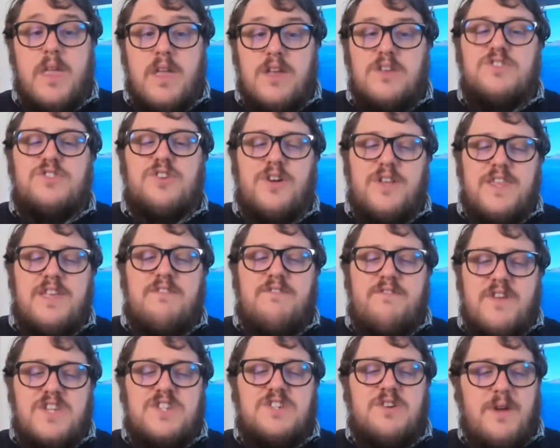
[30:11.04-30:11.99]
Join the
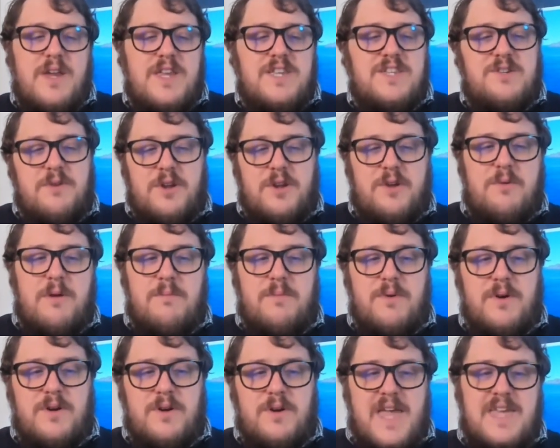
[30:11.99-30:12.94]
official Intuit
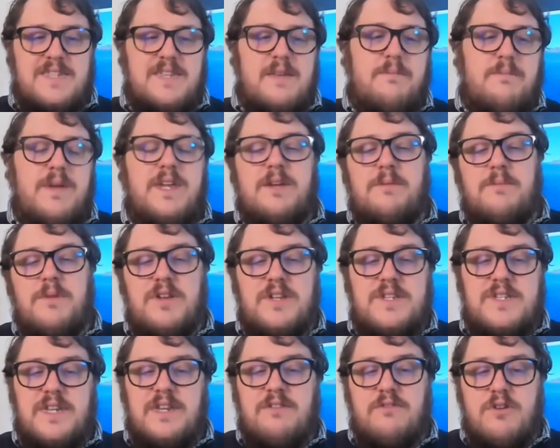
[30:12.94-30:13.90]
QuickBooks SMB
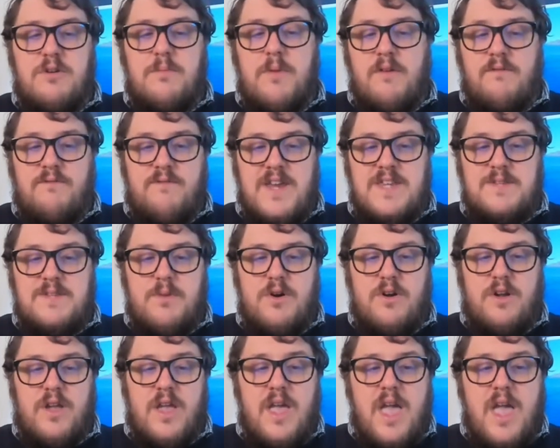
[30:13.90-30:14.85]
community group on Facebook.